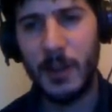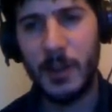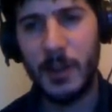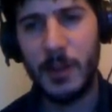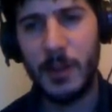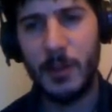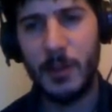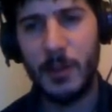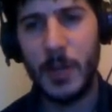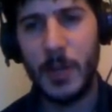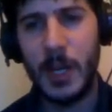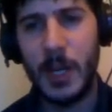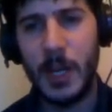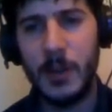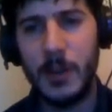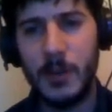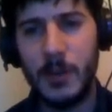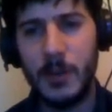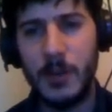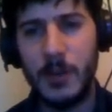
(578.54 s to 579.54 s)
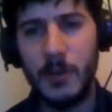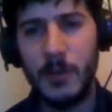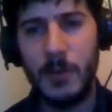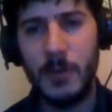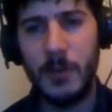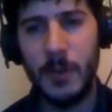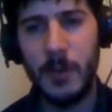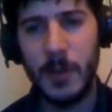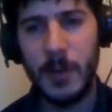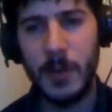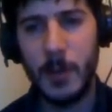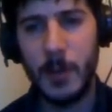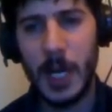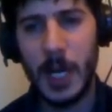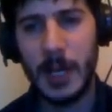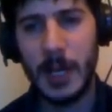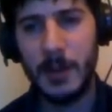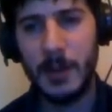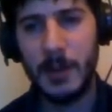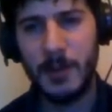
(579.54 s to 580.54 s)
350
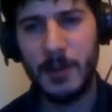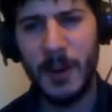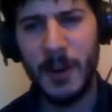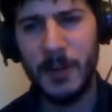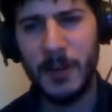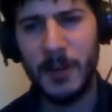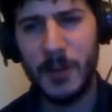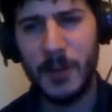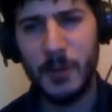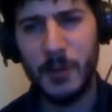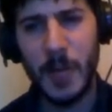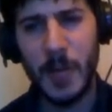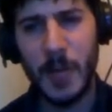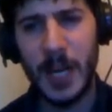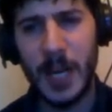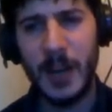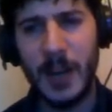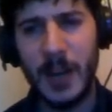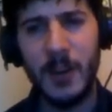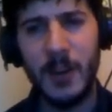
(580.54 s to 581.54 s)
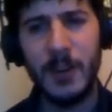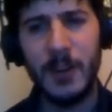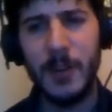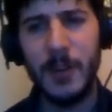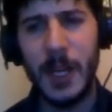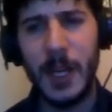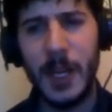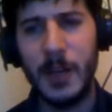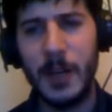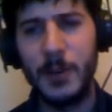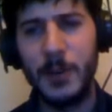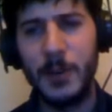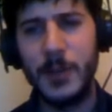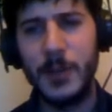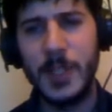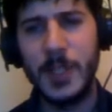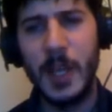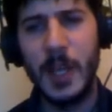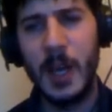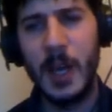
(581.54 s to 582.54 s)
million to 500 million. I don't know if that includes
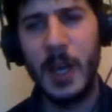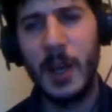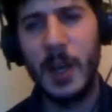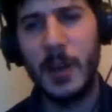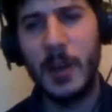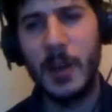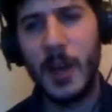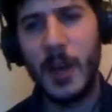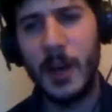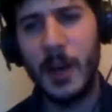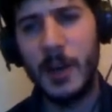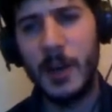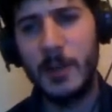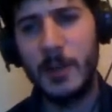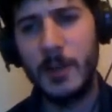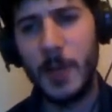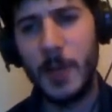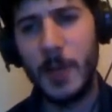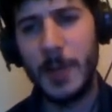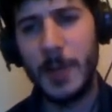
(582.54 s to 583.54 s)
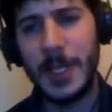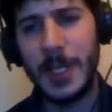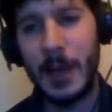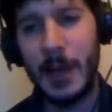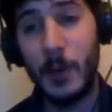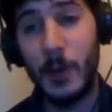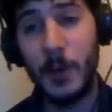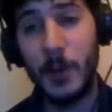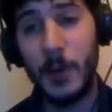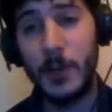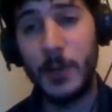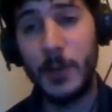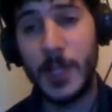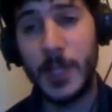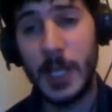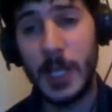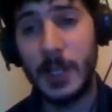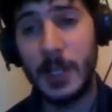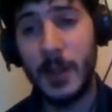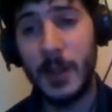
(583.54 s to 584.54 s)
maybe downloads,
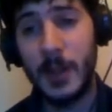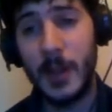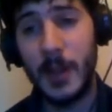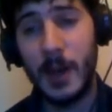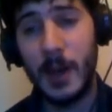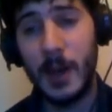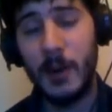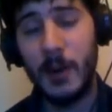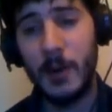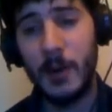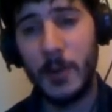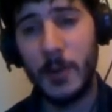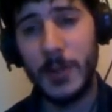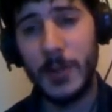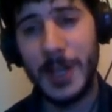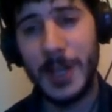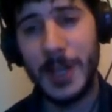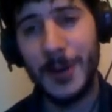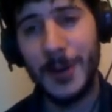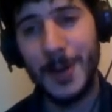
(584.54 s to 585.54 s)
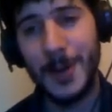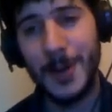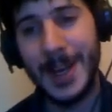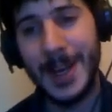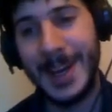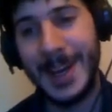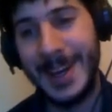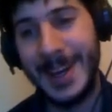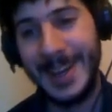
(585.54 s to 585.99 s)
things like that. Oh, I'm doing terribly.